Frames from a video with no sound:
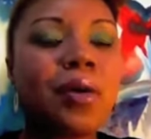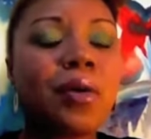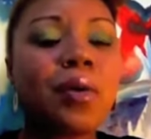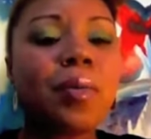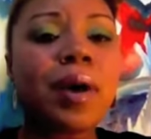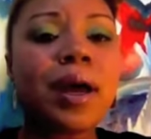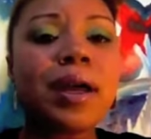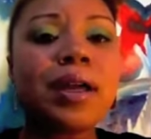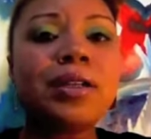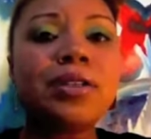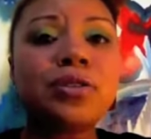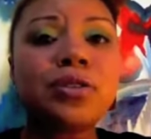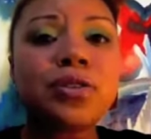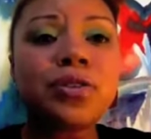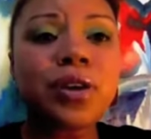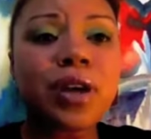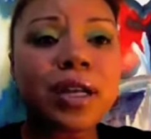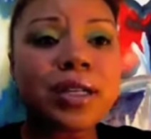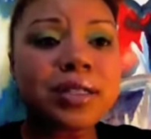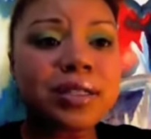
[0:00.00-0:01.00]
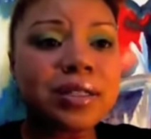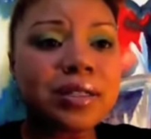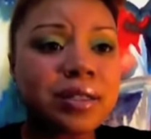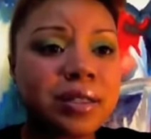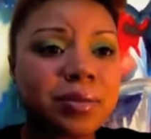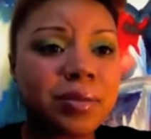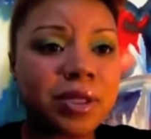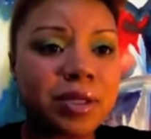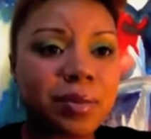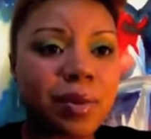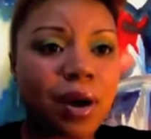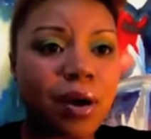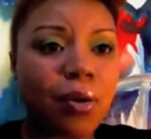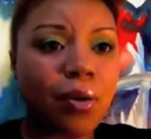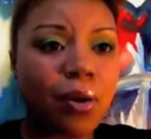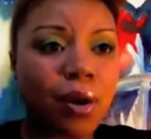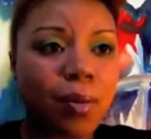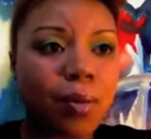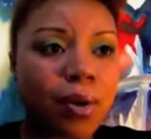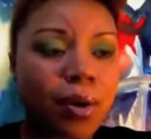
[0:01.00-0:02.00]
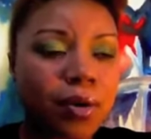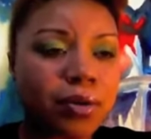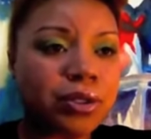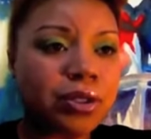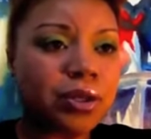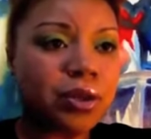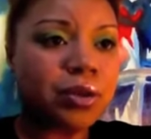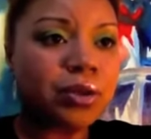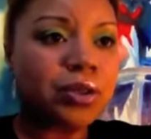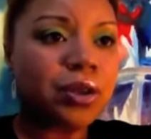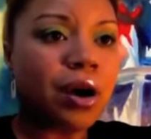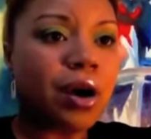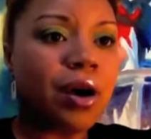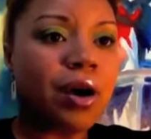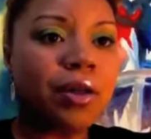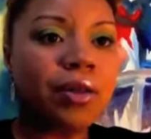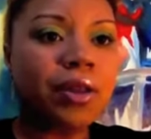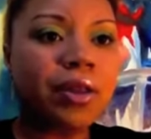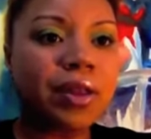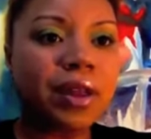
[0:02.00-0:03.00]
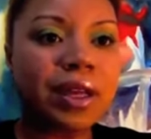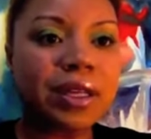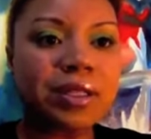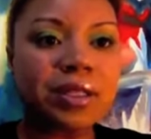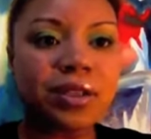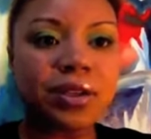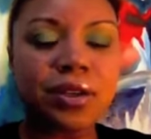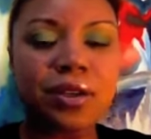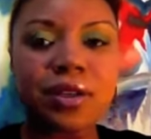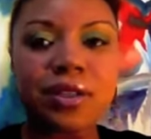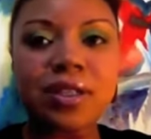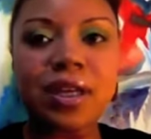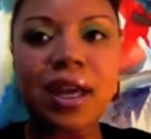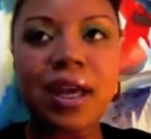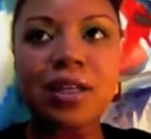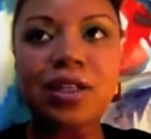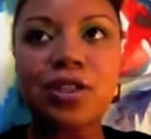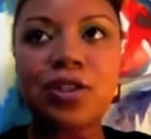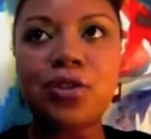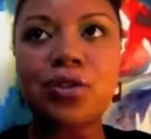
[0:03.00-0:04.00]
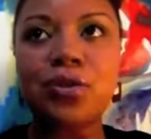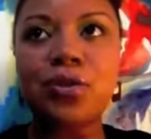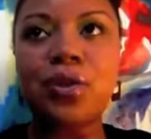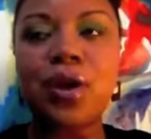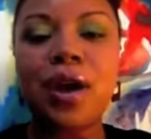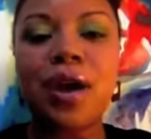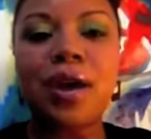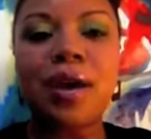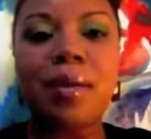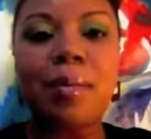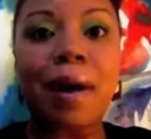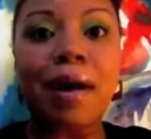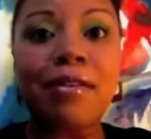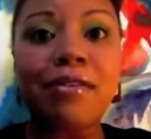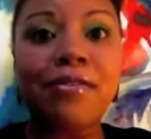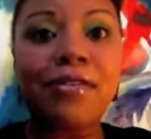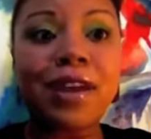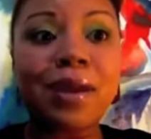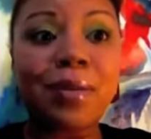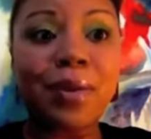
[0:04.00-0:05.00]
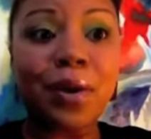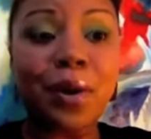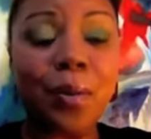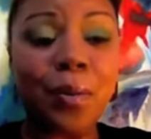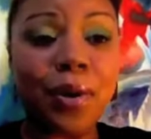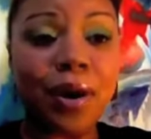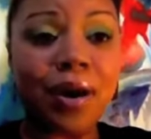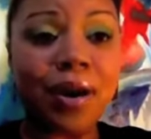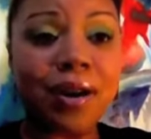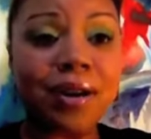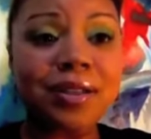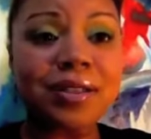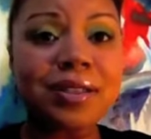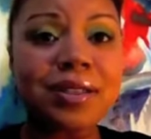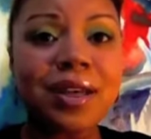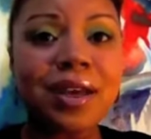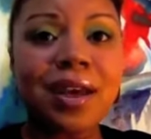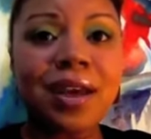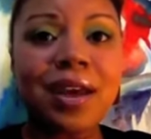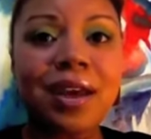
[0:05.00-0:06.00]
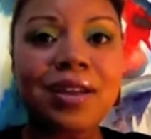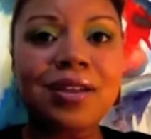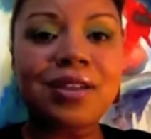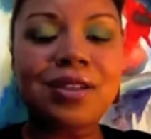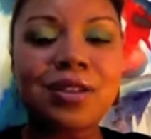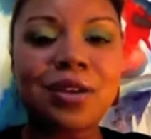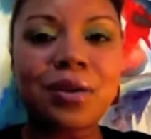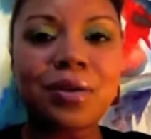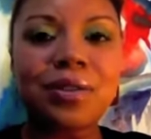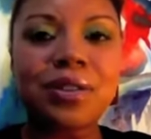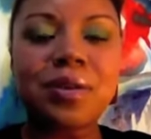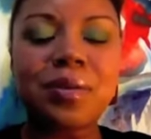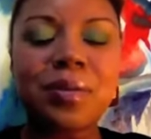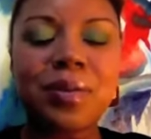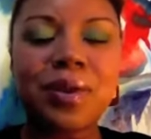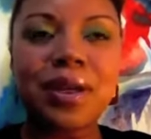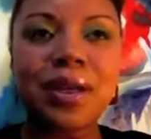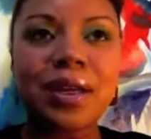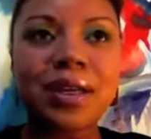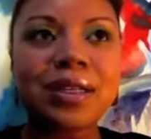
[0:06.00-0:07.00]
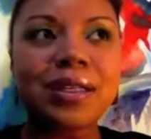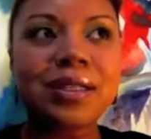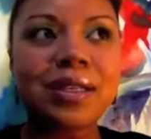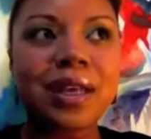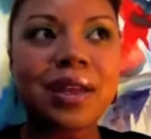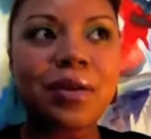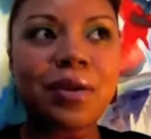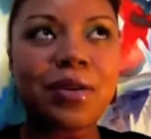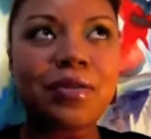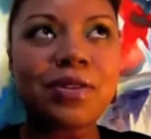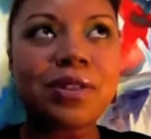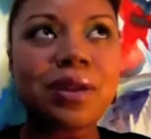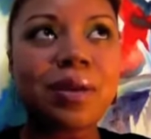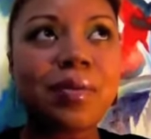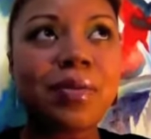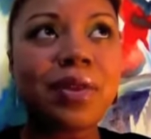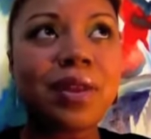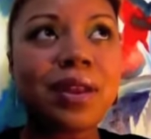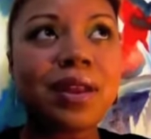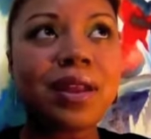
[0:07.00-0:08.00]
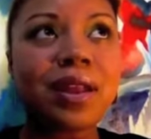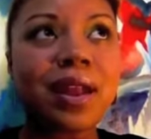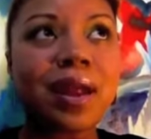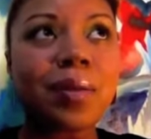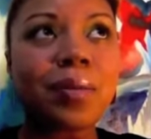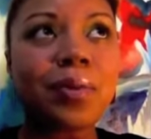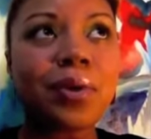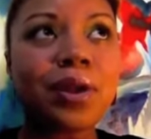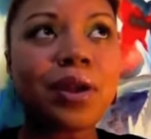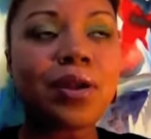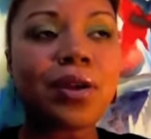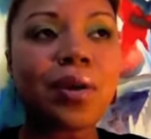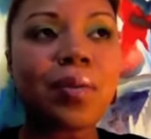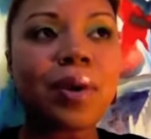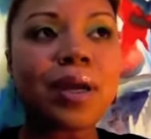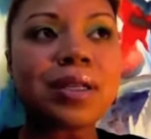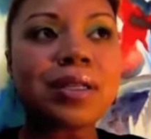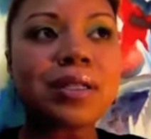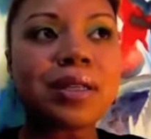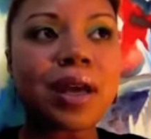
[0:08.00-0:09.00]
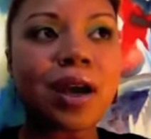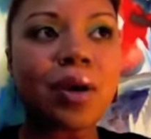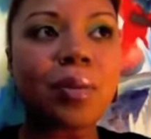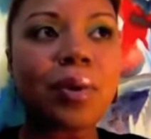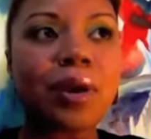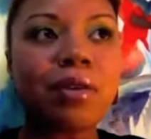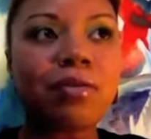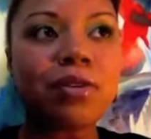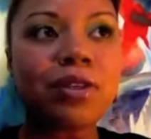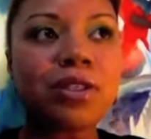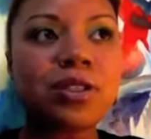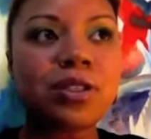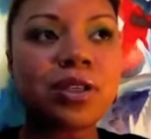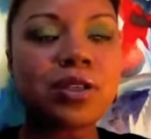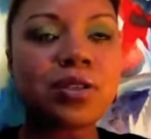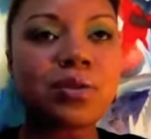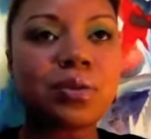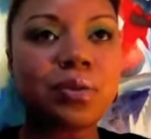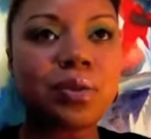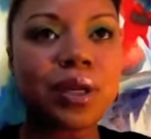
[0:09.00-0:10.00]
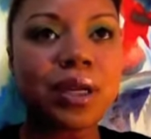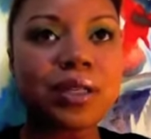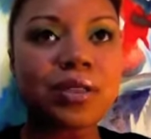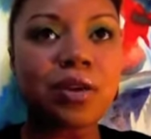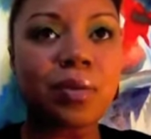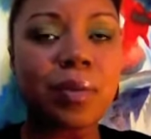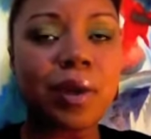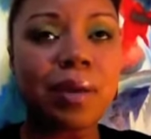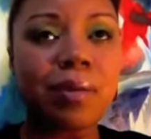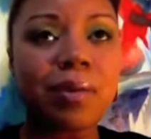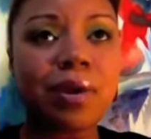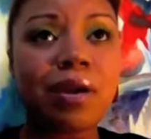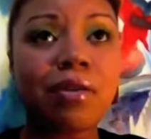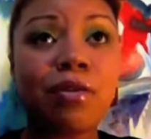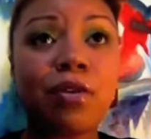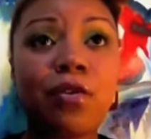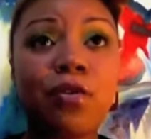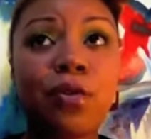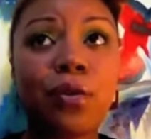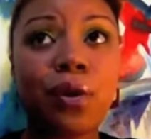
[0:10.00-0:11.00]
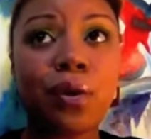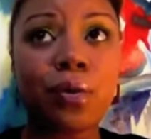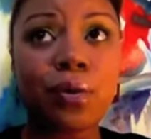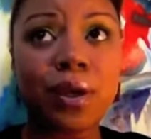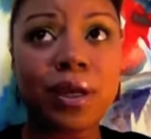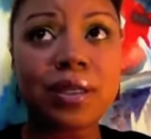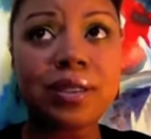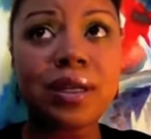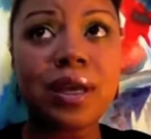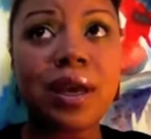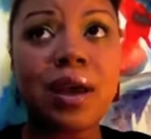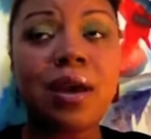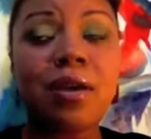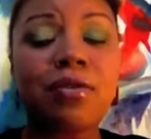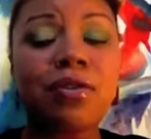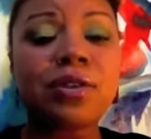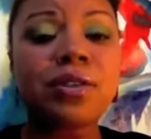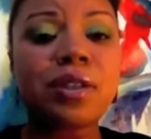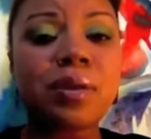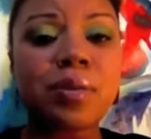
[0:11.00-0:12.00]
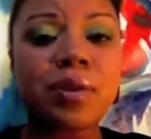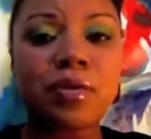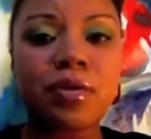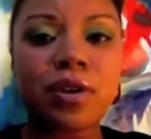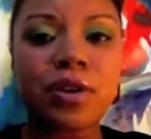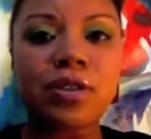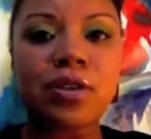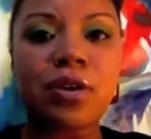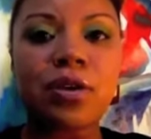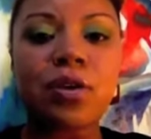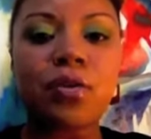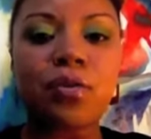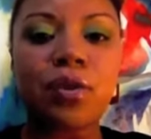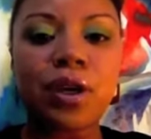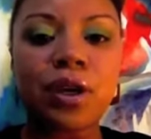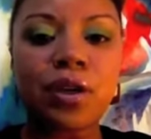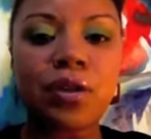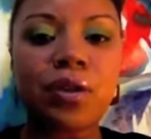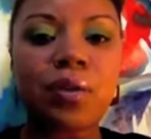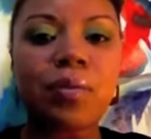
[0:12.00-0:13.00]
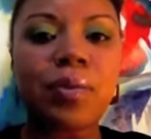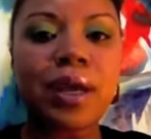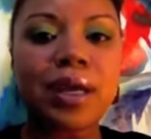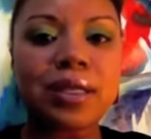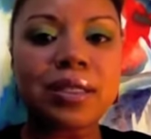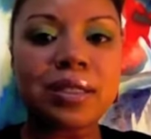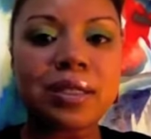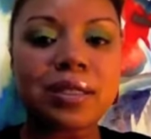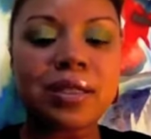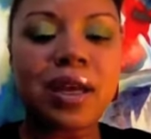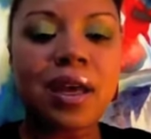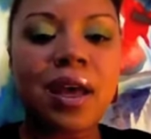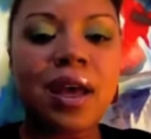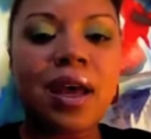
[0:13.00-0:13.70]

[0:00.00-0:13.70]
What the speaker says: Well, my endocrine system is my hormones. Those are all the things that are attached to my female parts. And so to me, I said, if something that I'm putting on my scalp every 6 weeks or maybe every 4 weeks for some of us on a regular basis